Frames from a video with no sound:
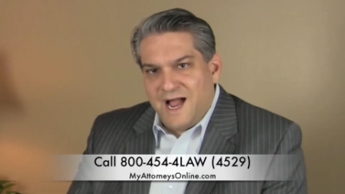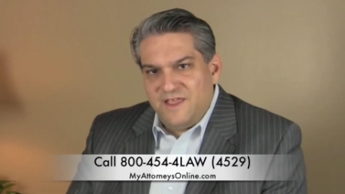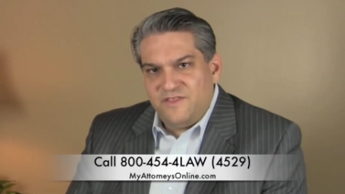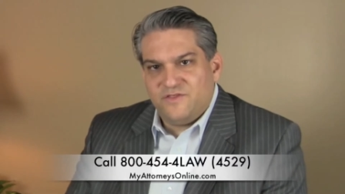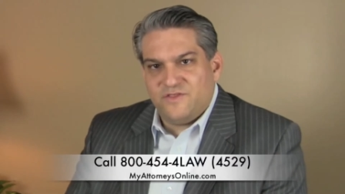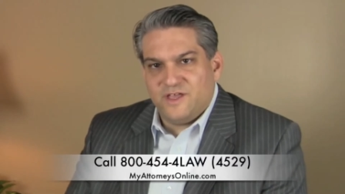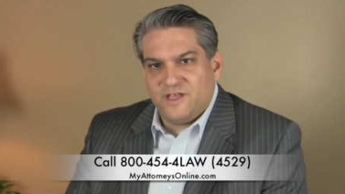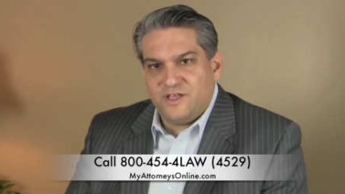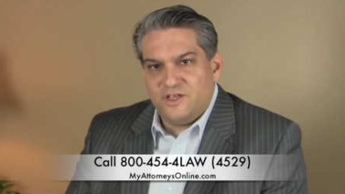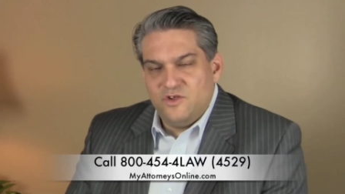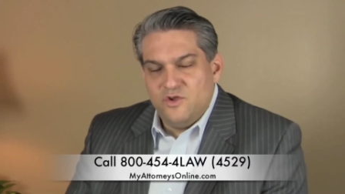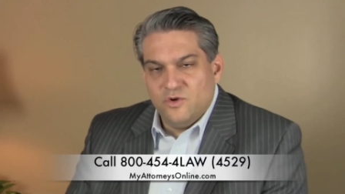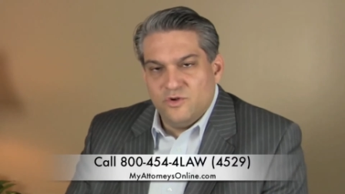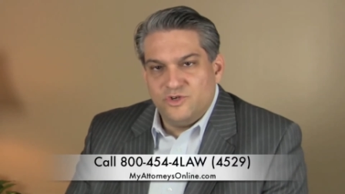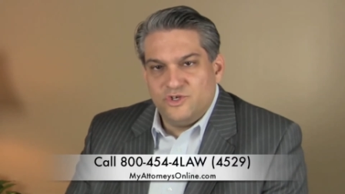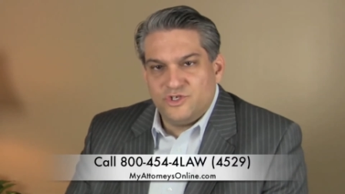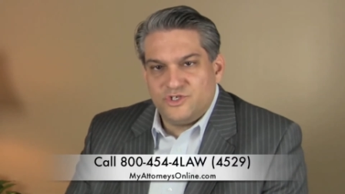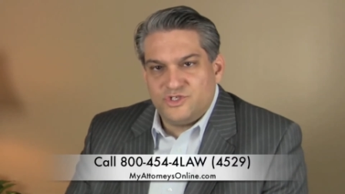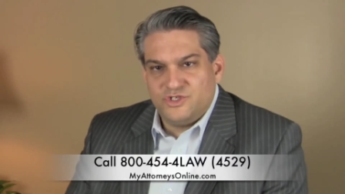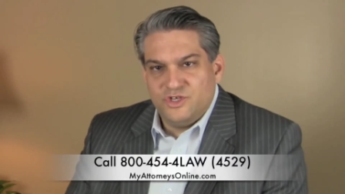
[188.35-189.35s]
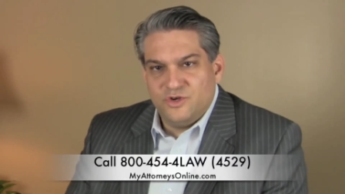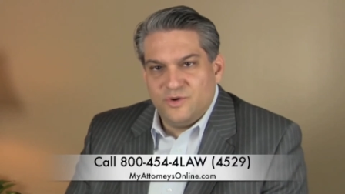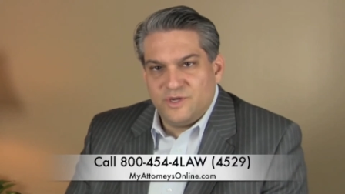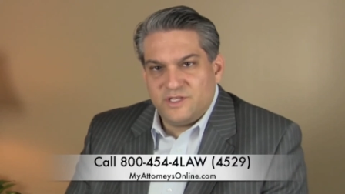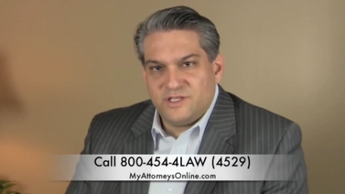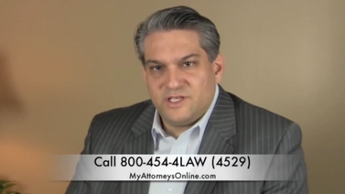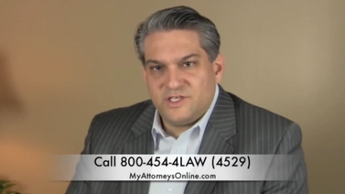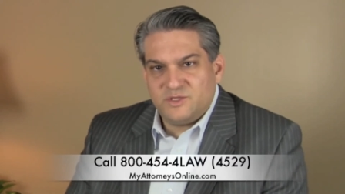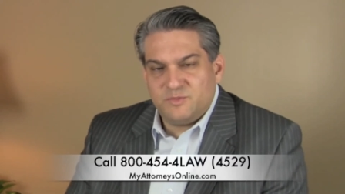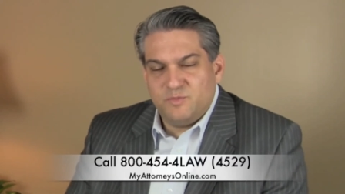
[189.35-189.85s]
I think you're just
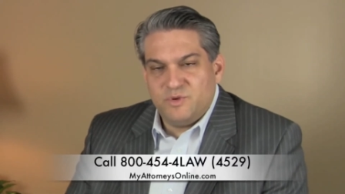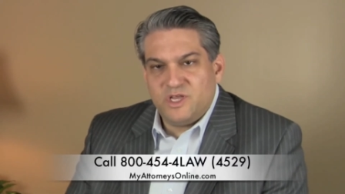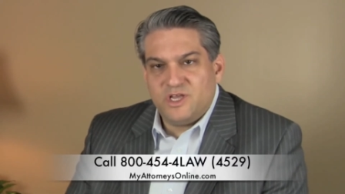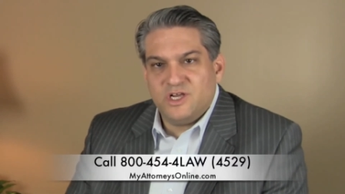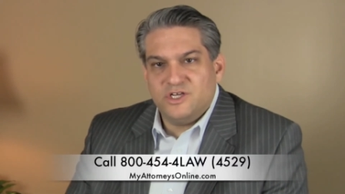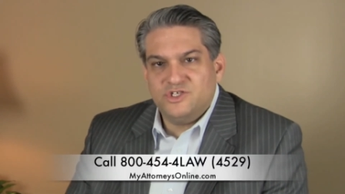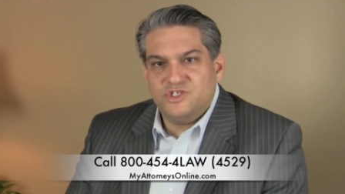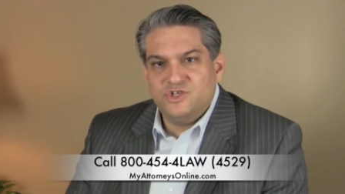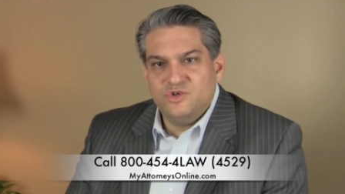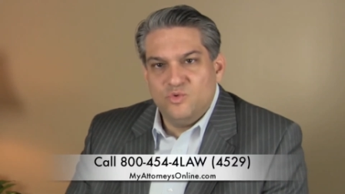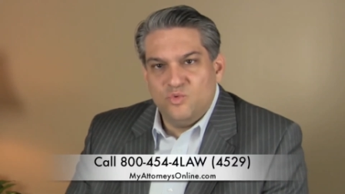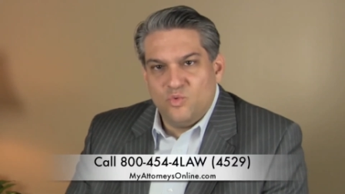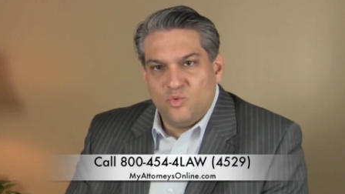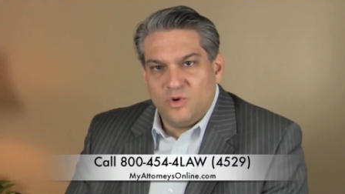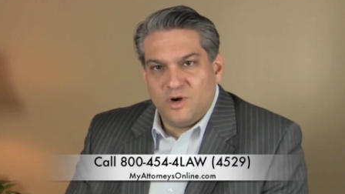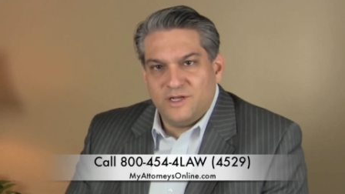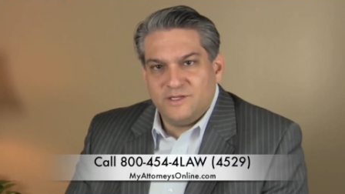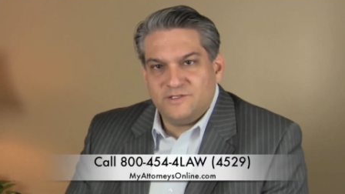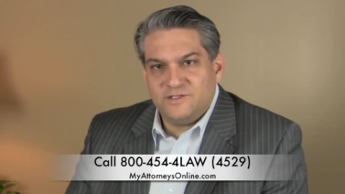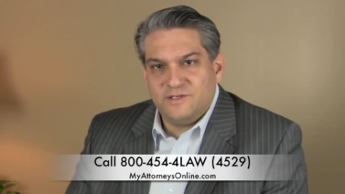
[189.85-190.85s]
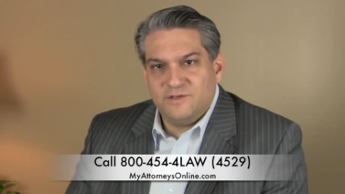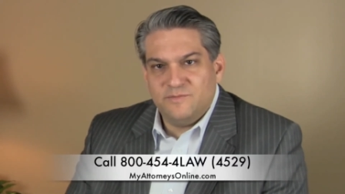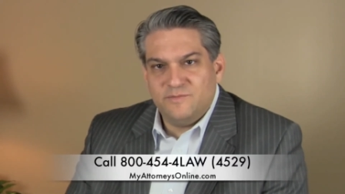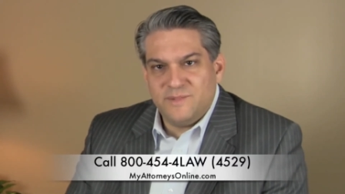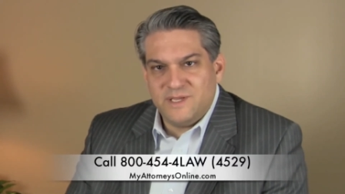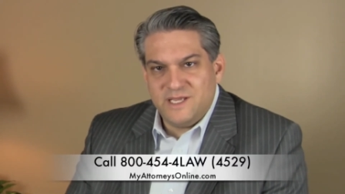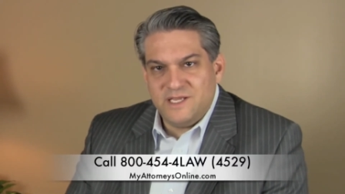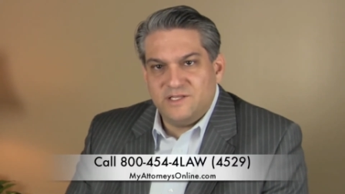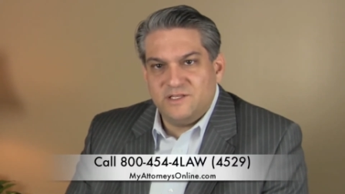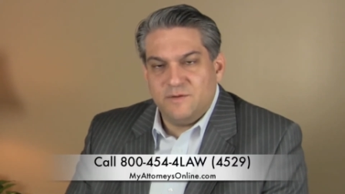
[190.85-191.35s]
doing this because you want
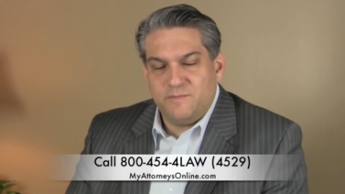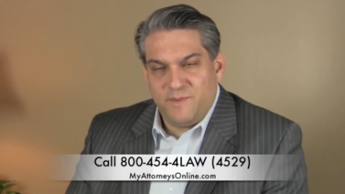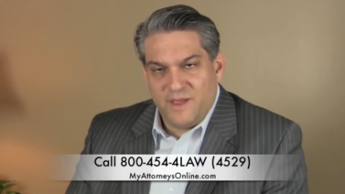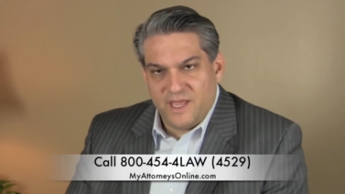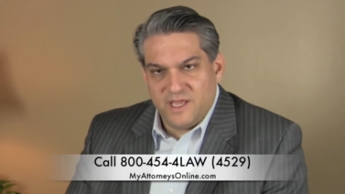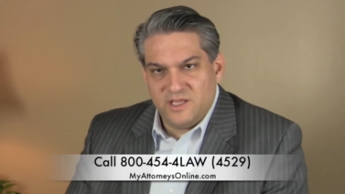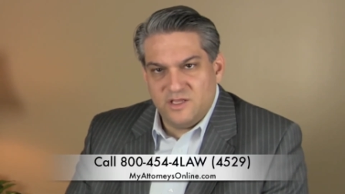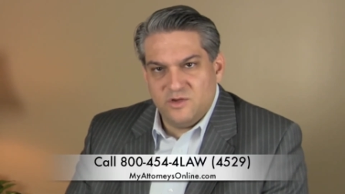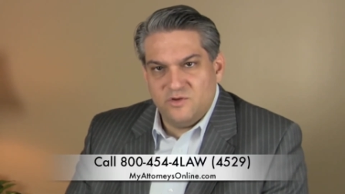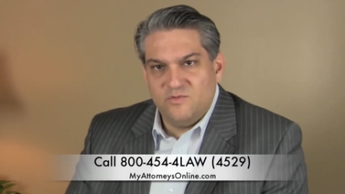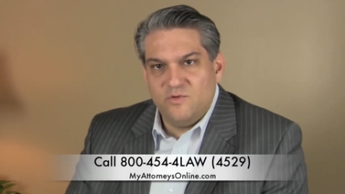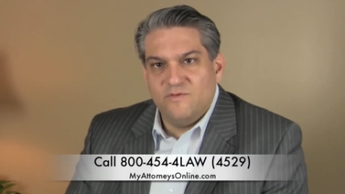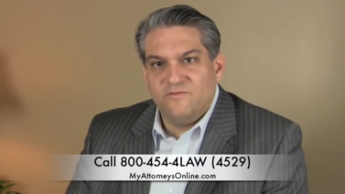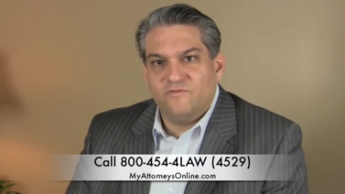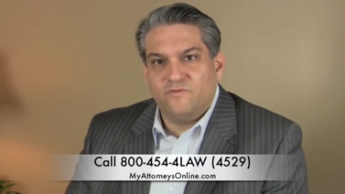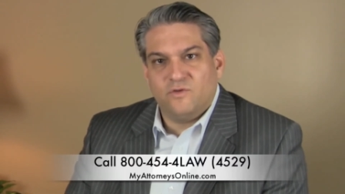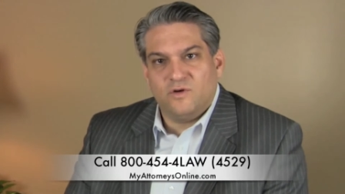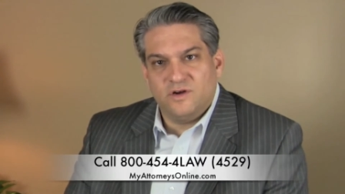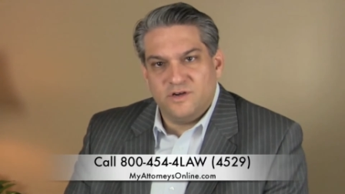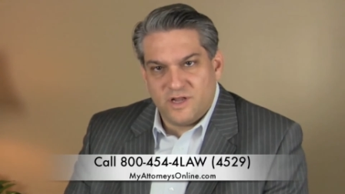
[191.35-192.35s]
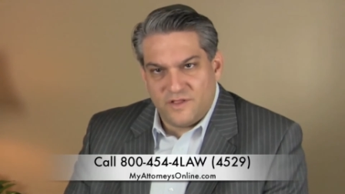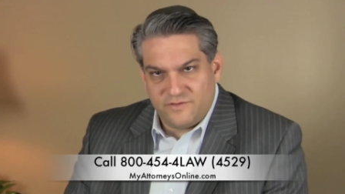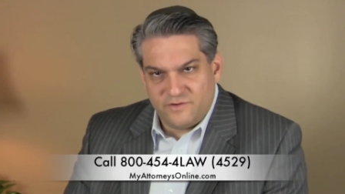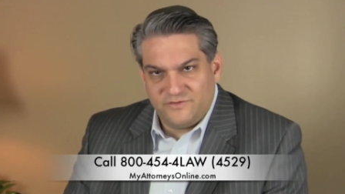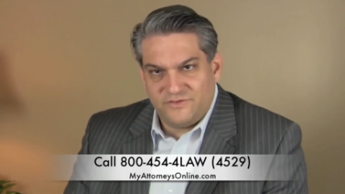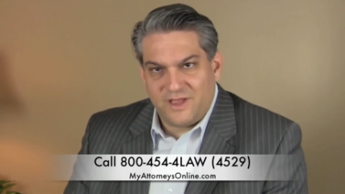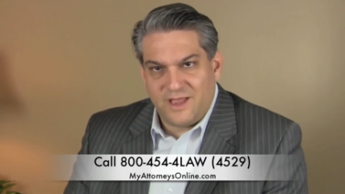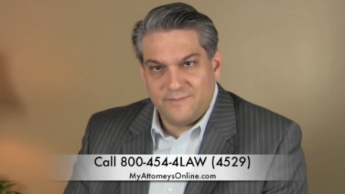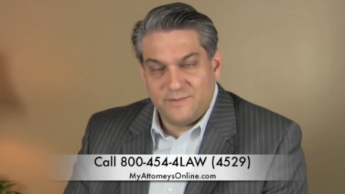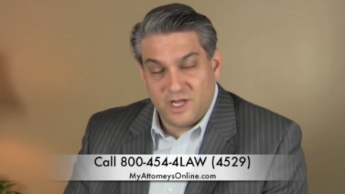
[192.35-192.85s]
me to pay you for
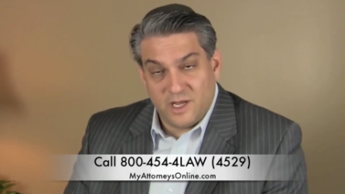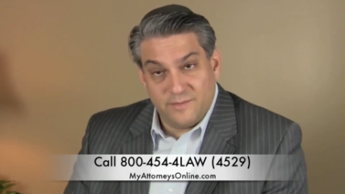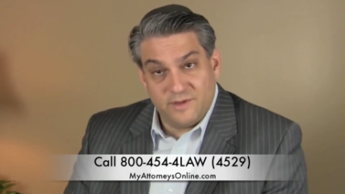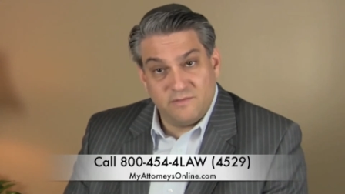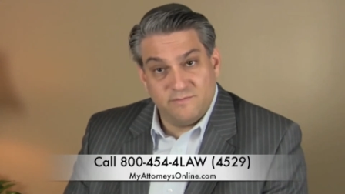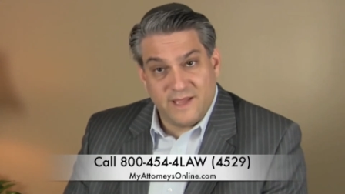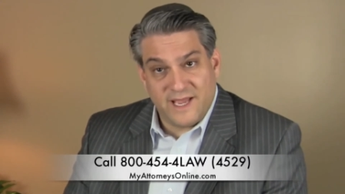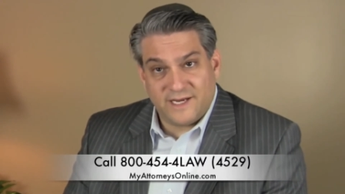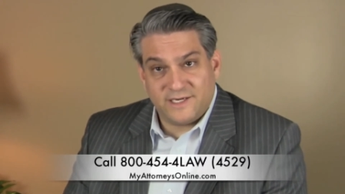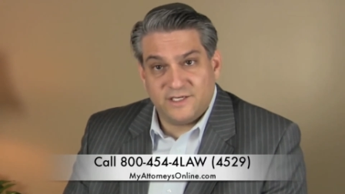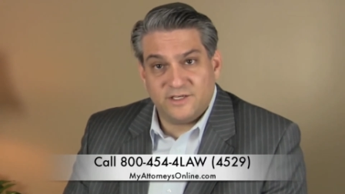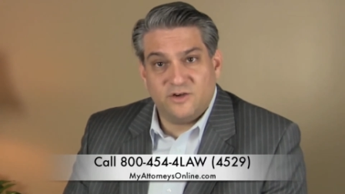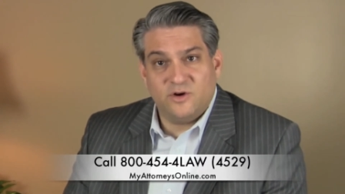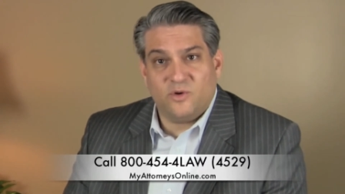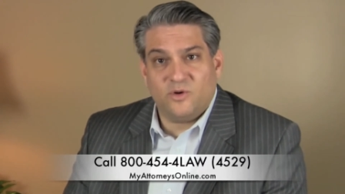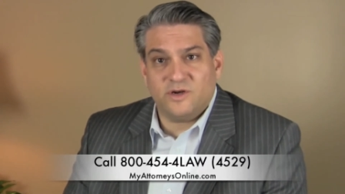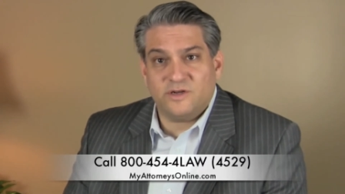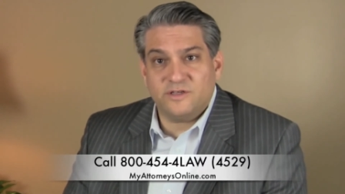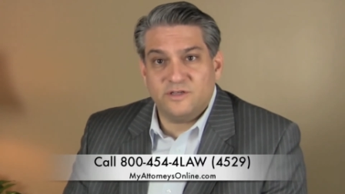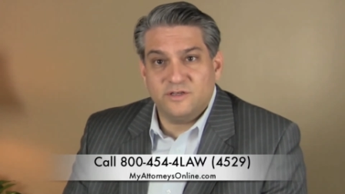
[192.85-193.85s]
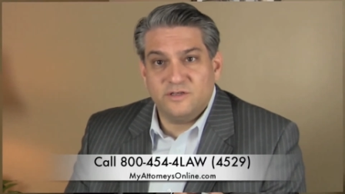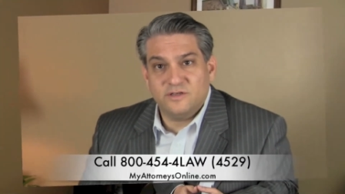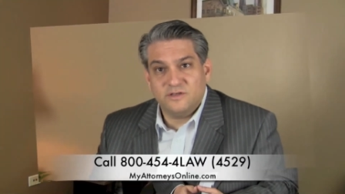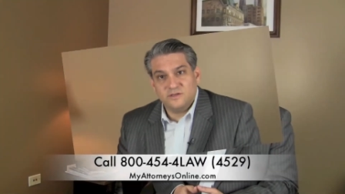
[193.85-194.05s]
another time coming back to court.